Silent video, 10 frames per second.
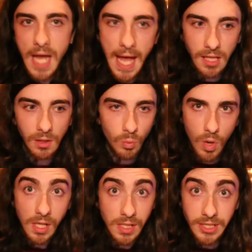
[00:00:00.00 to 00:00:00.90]
nail
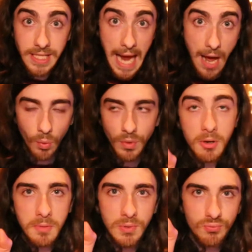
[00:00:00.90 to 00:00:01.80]
one down. But
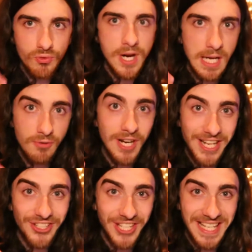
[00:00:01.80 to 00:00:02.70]
I'm gonna be
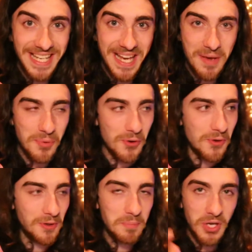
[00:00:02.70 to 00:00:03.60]
really cheeky here,
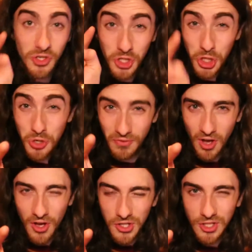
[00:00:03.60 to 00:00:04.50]
Paul, because you've
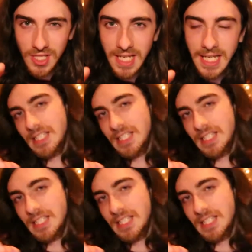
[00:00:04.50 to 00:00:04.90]
asked it.